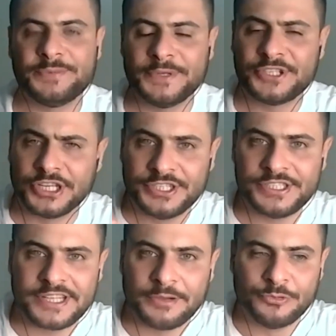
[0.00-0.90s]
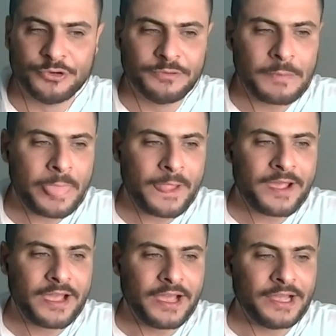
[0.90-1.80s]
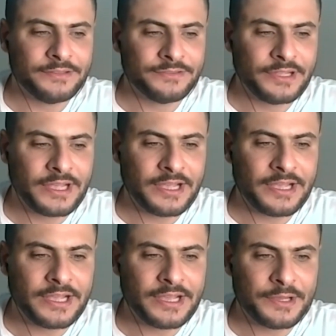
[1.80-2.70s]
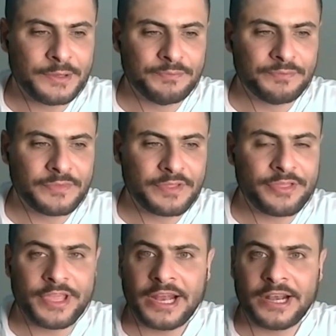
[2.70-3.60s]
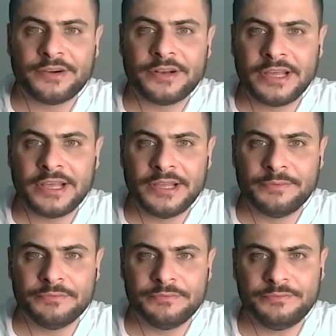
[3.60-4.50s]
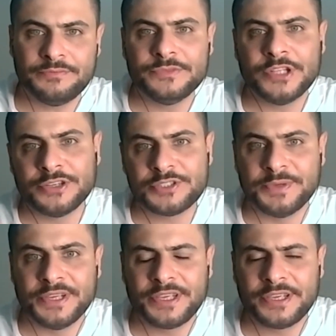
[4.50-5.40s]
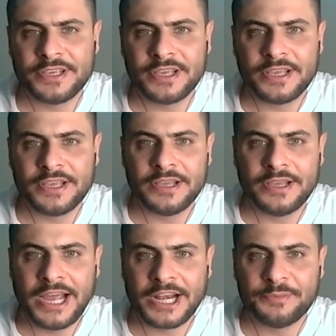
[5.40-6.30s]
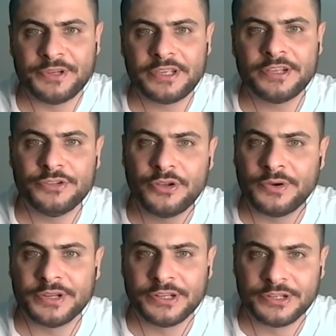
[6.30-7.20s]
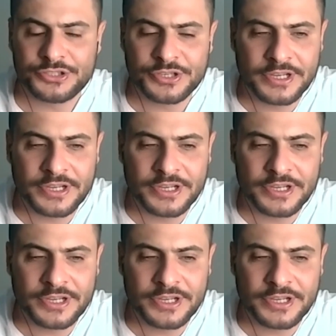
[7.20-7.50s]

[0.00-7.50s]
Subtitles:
especially in Istanbul, and they are not speak Arabic nor English.